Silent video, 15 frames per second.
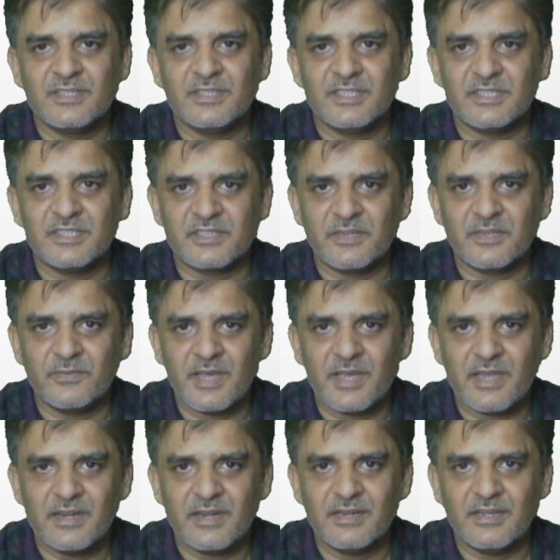the
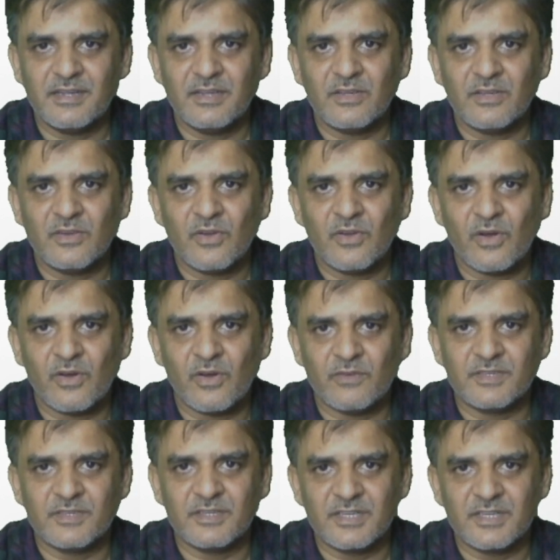severity of
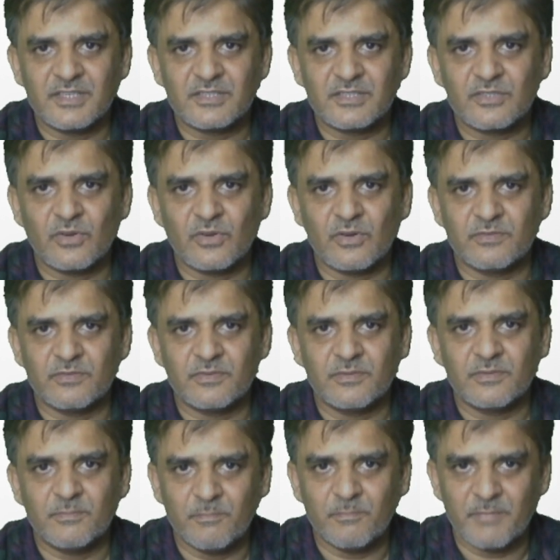the risk of
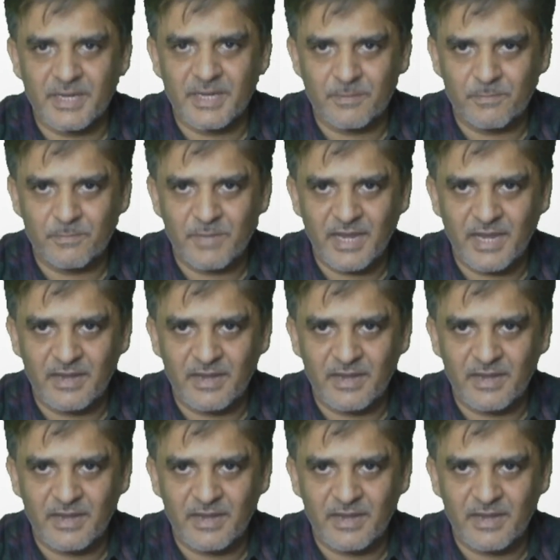back pain.